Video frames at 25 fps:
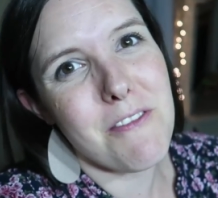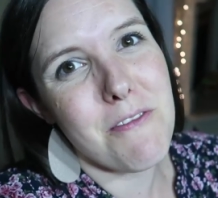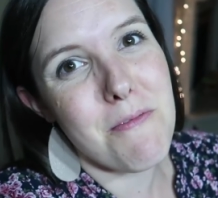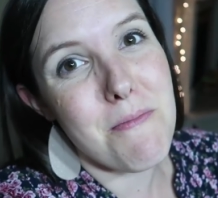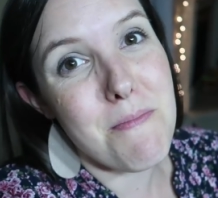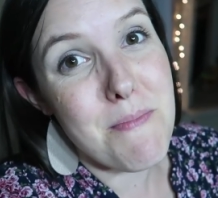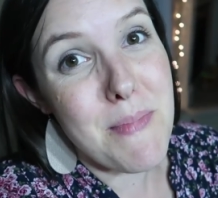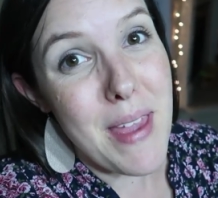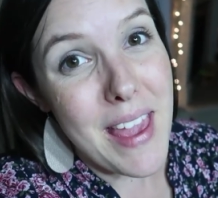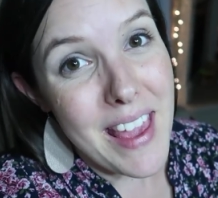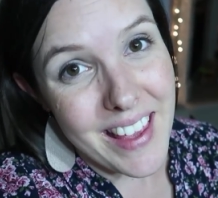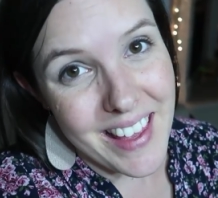of
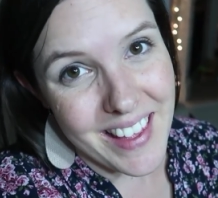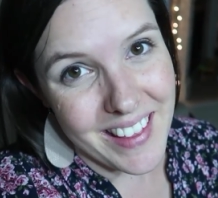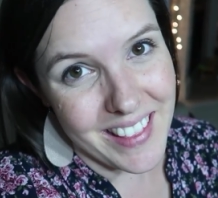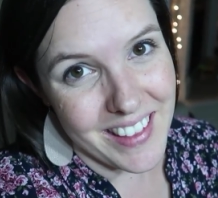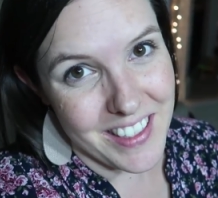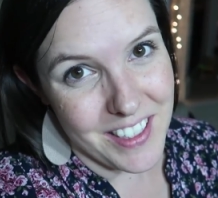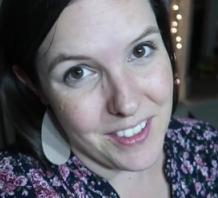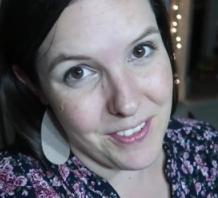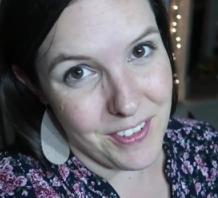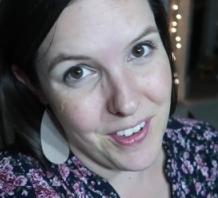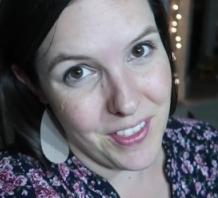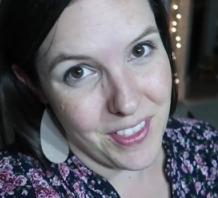making
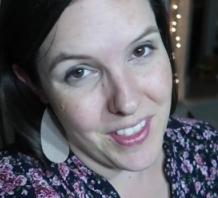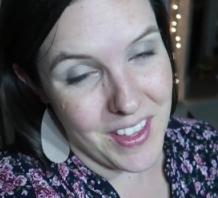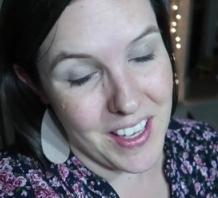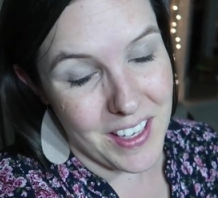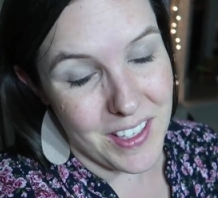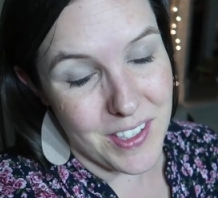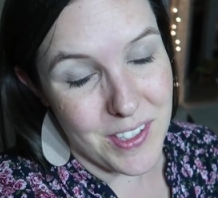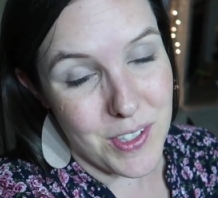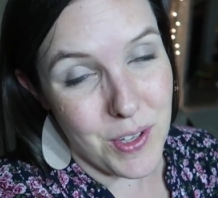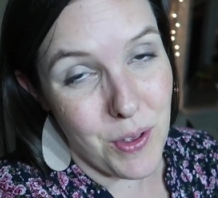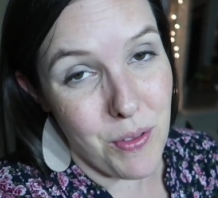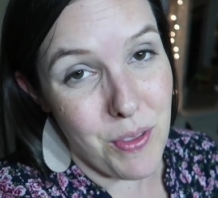the different
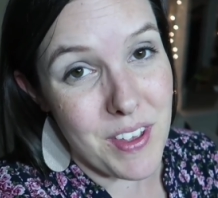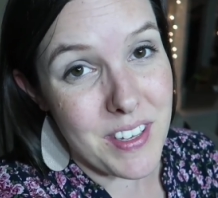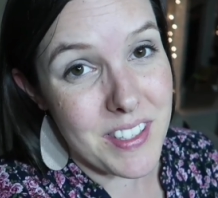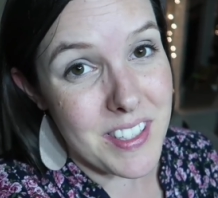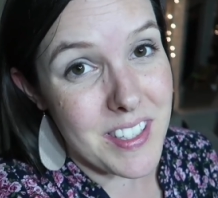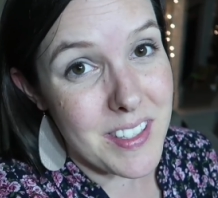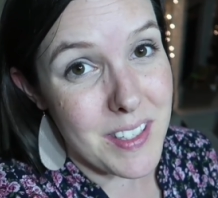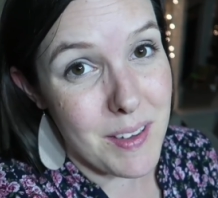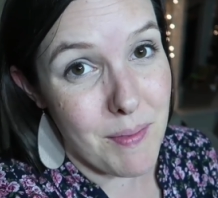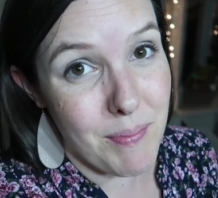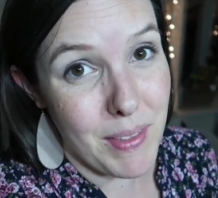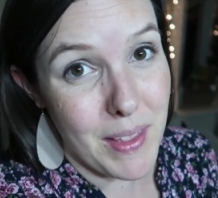things. So this
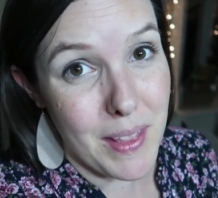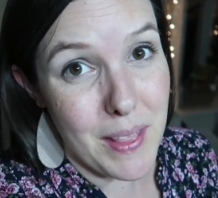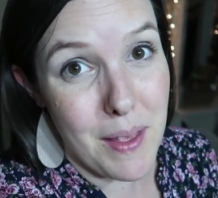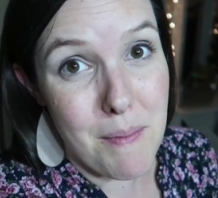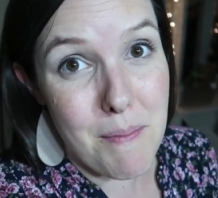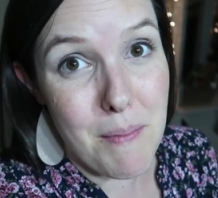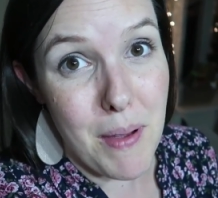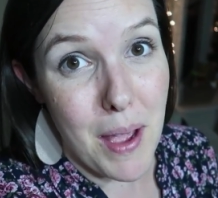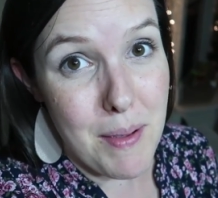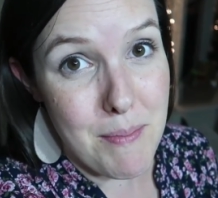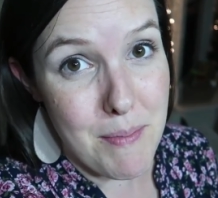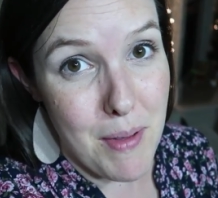is something that
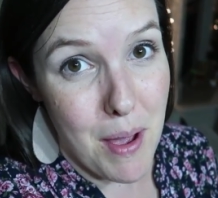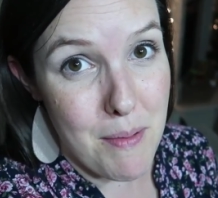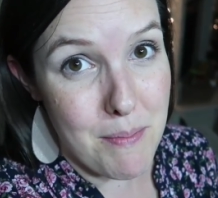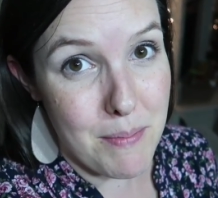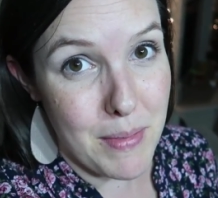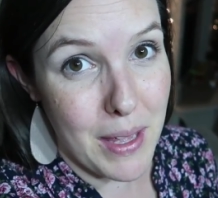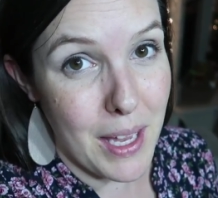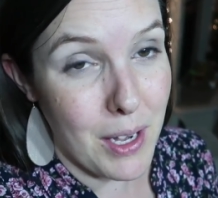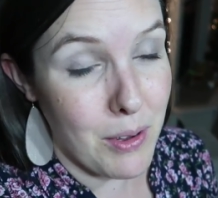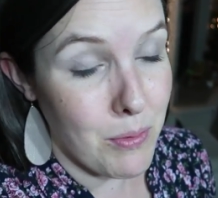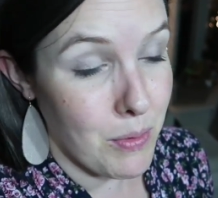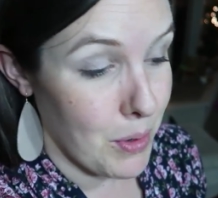my mom
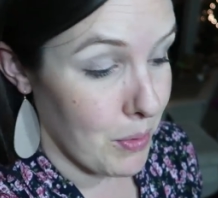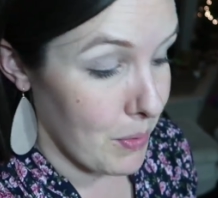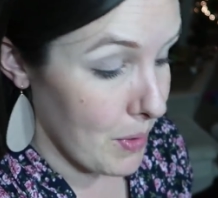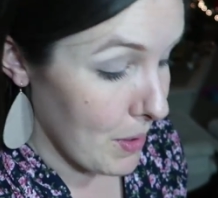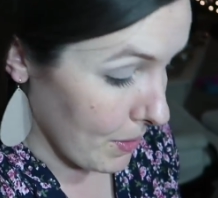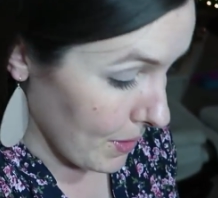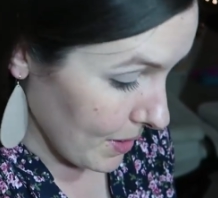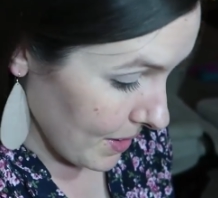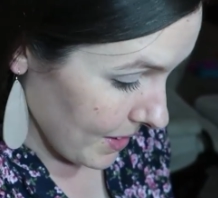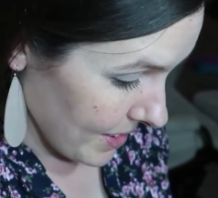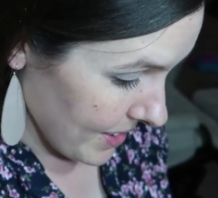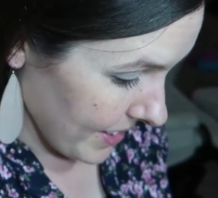made when we
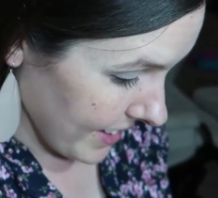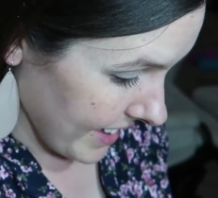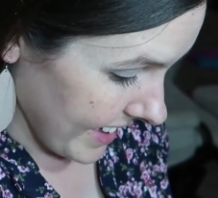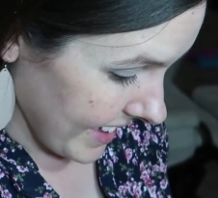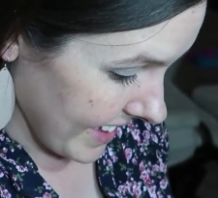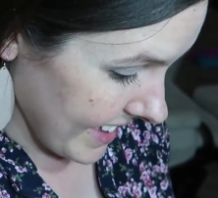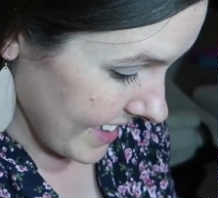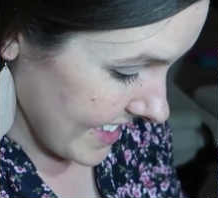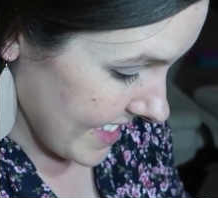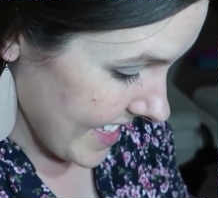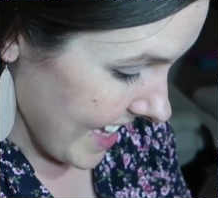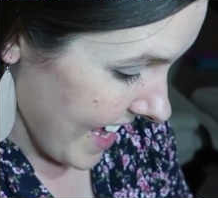were little
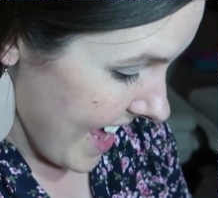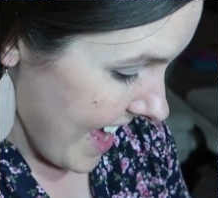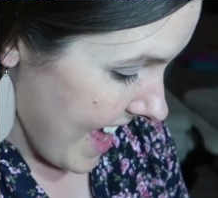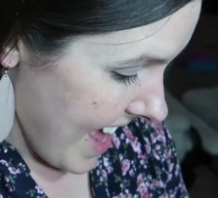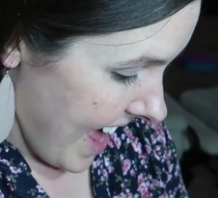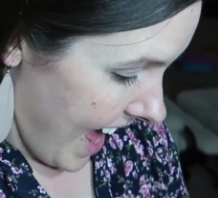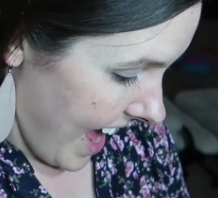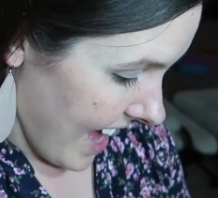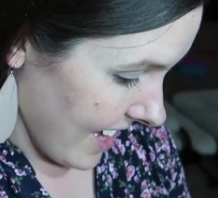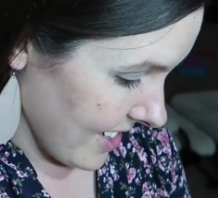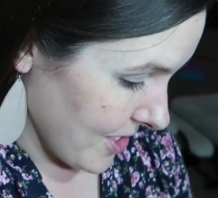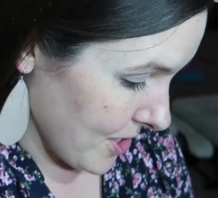kids.
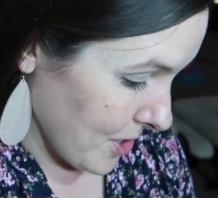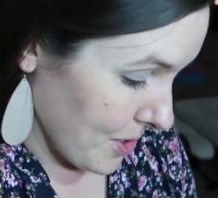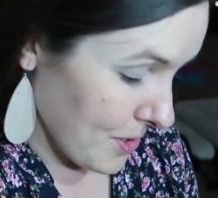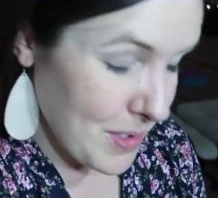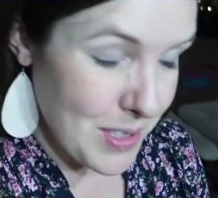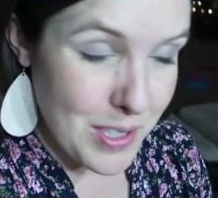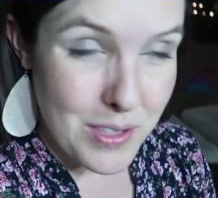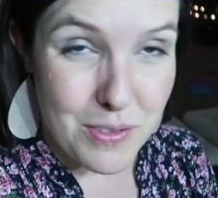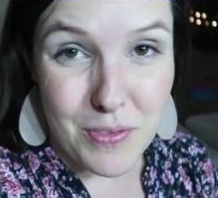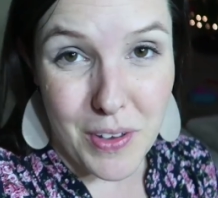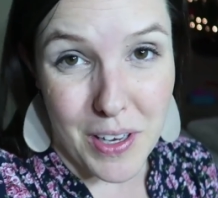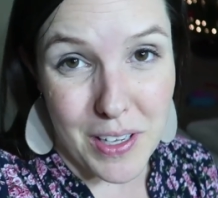And so it
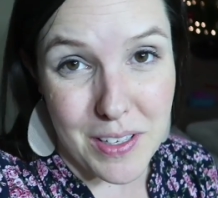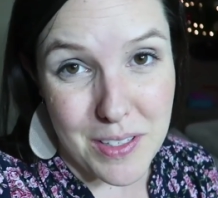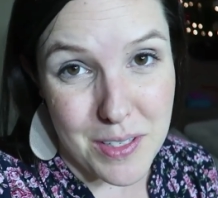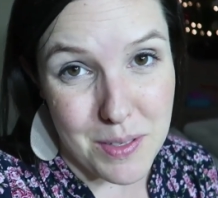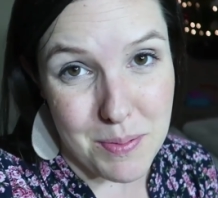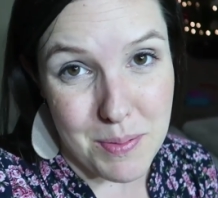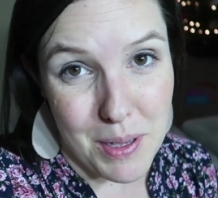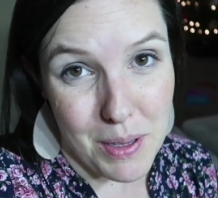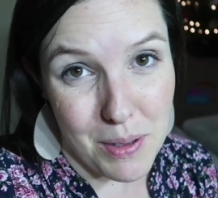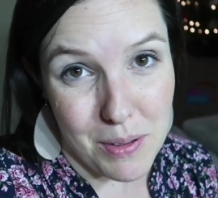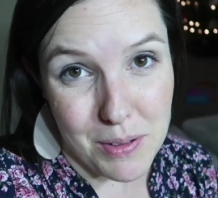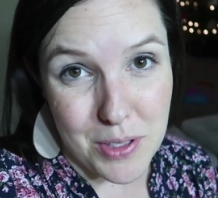was fun
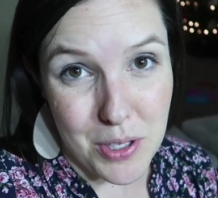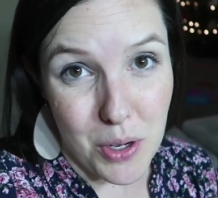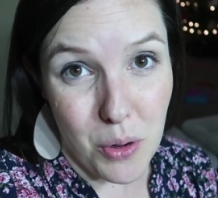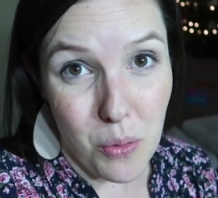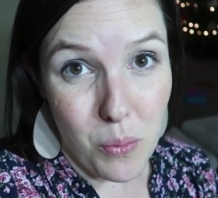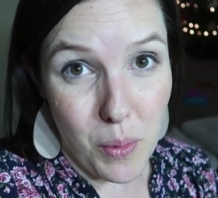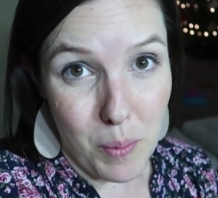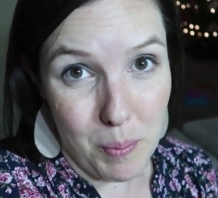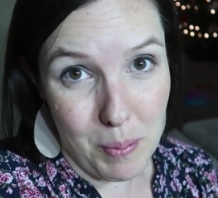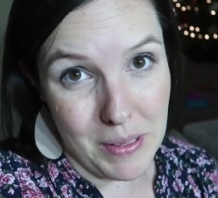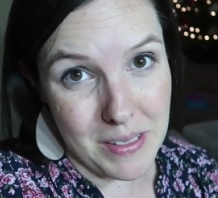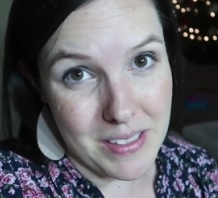to be able to
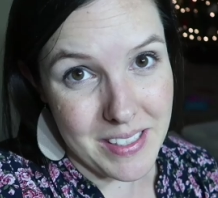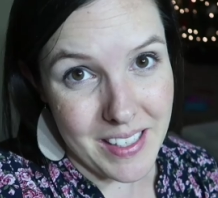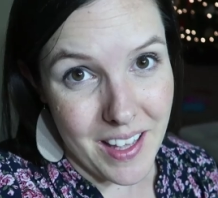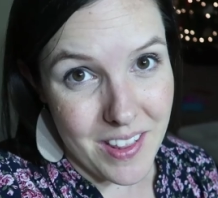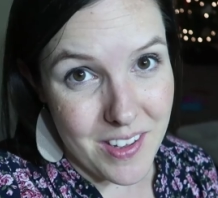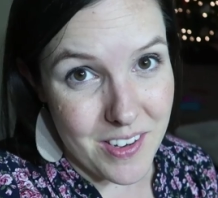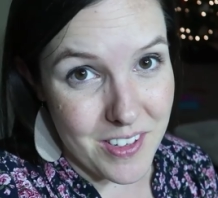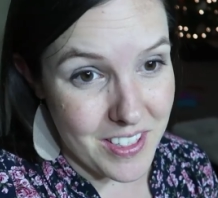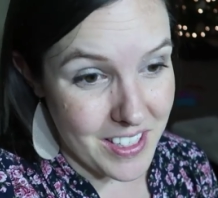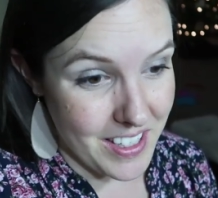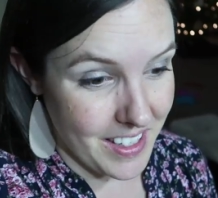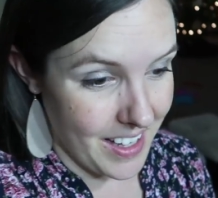whip it together